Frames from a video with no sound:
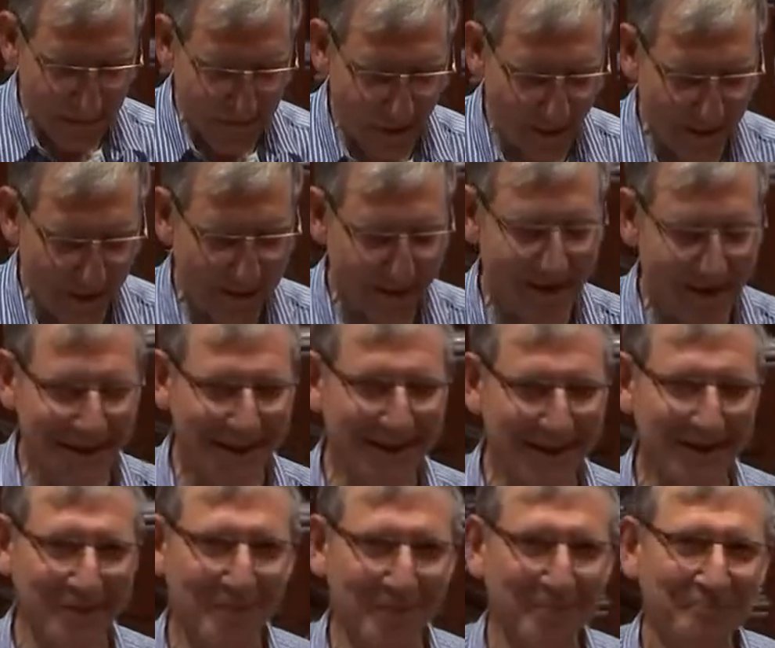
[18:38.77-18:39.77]
my
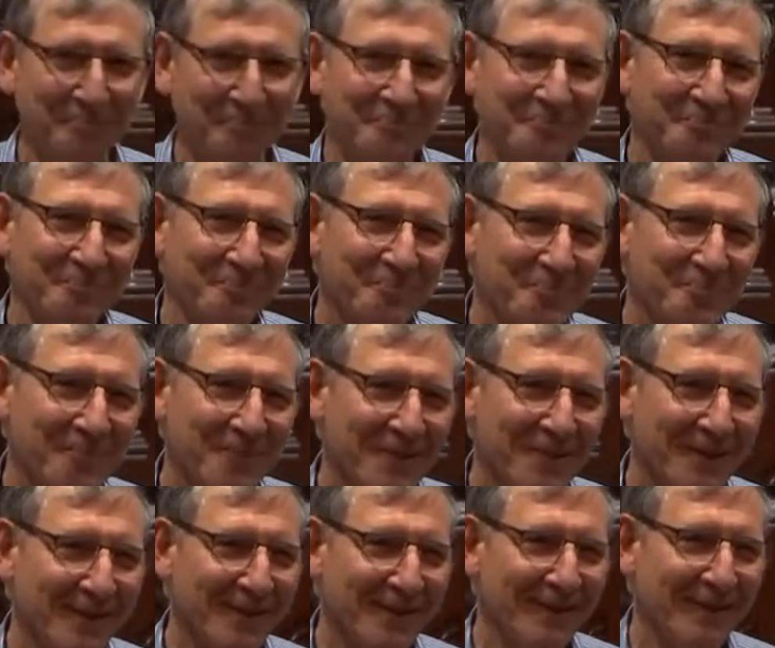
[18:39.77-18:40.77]
thinking.
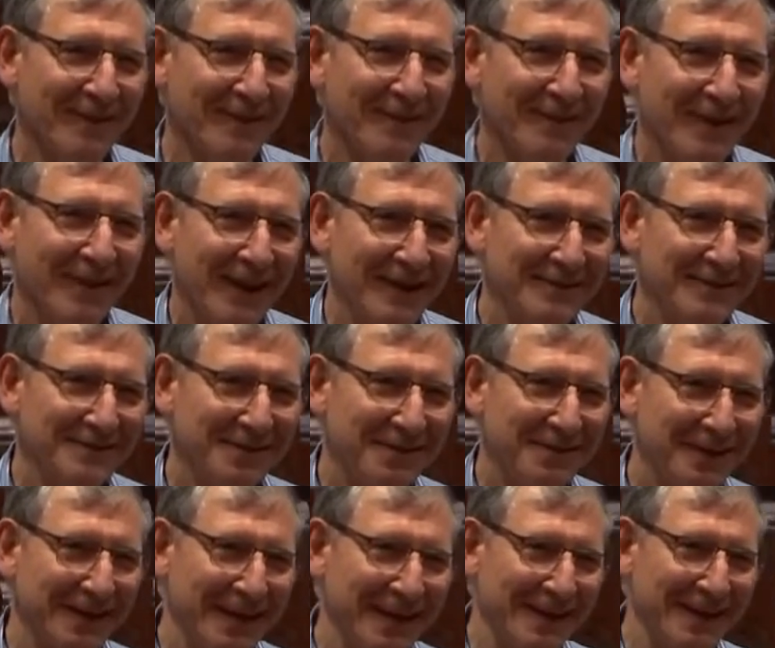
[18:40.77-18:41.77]
And
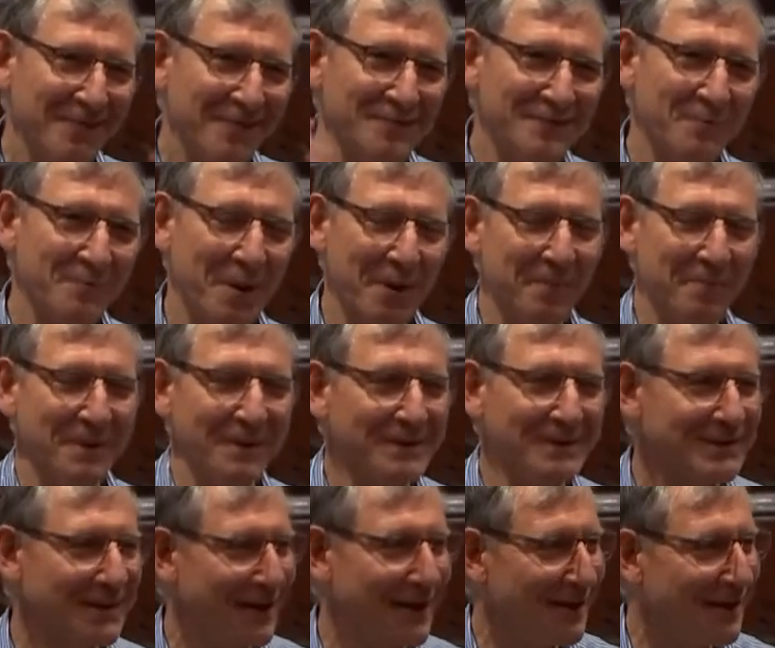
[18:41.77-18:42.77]
that was my
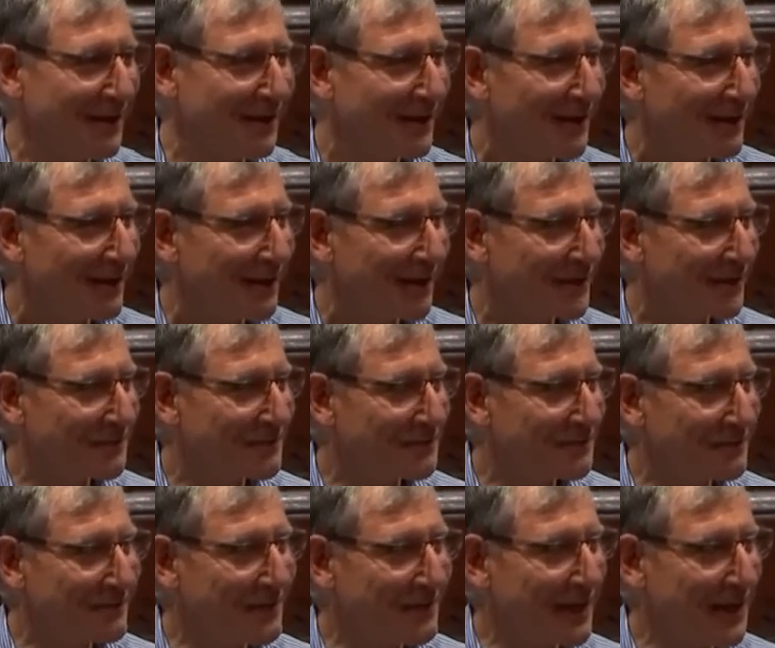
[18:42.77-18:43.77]
picture
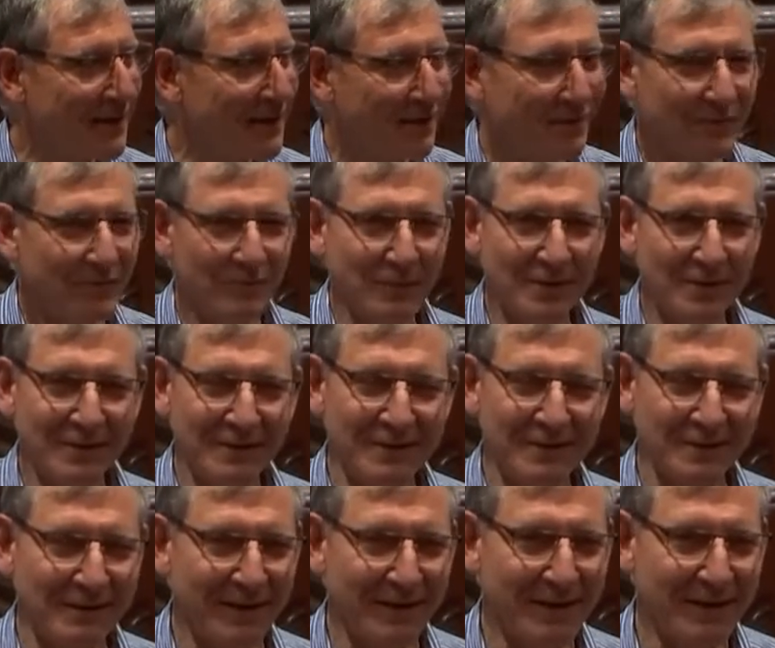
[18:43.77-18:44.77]
of the adult world. And
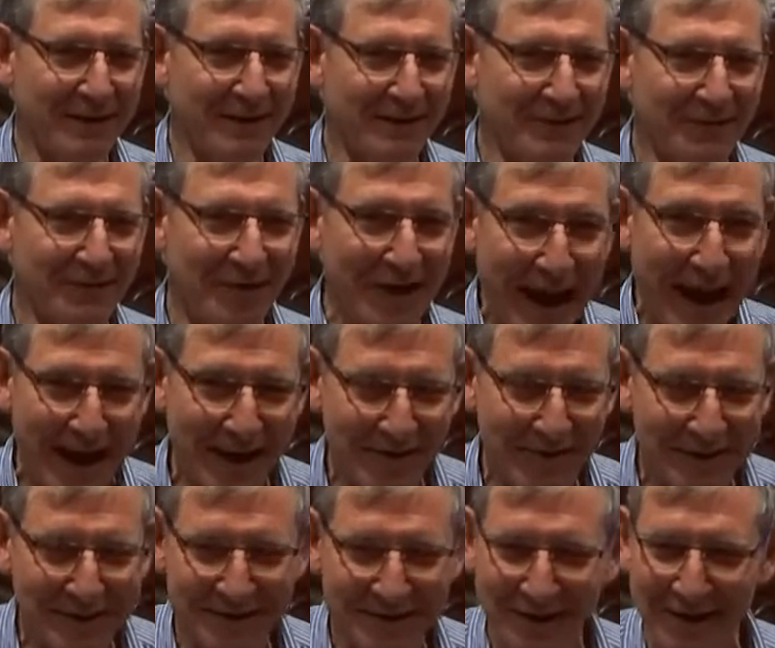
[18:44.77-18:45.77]
I think I was a very
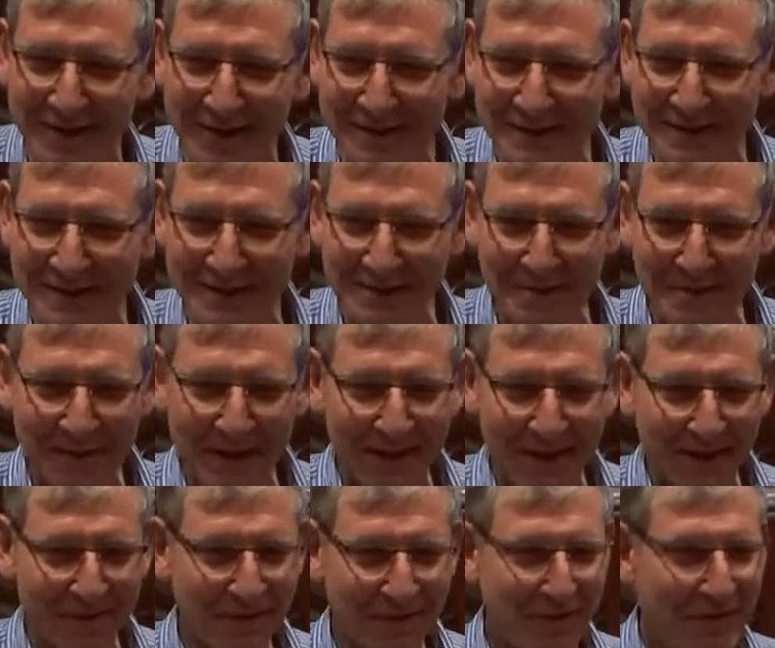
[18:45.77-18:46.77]
angry child,
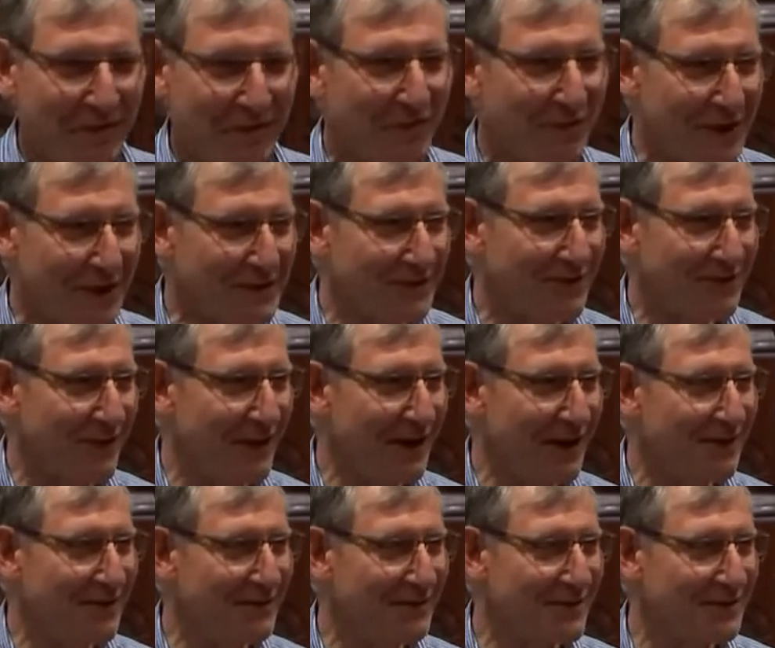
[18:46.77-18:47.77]
very
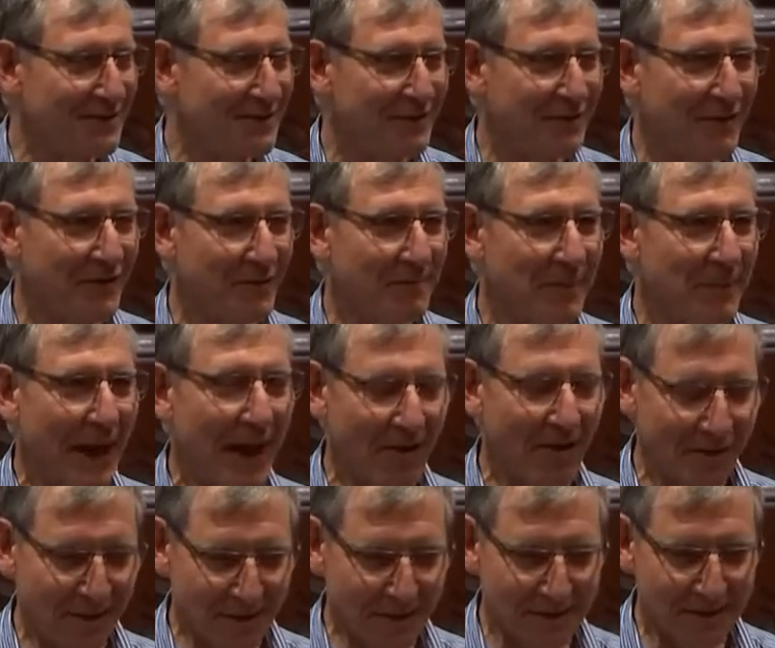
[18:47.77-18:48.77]
frustrated because I felt
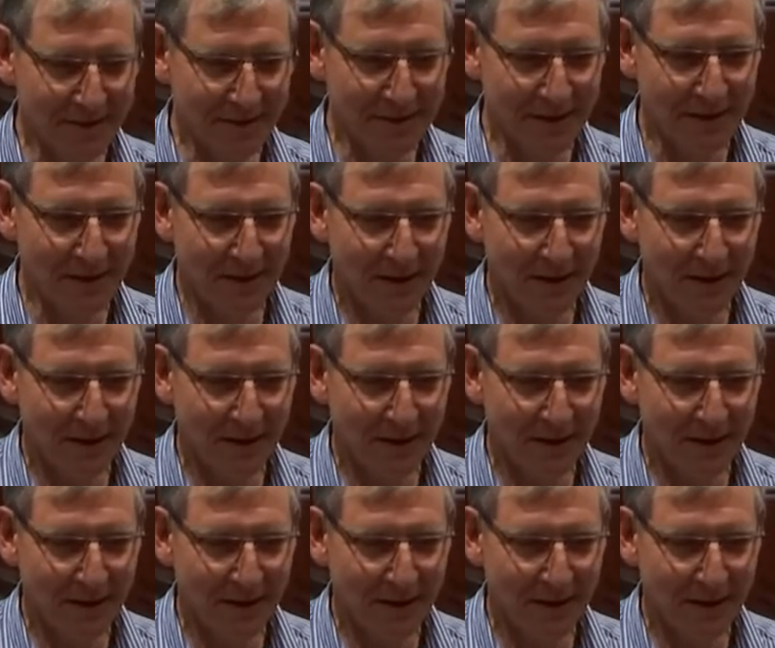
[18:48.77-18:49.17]
powerless,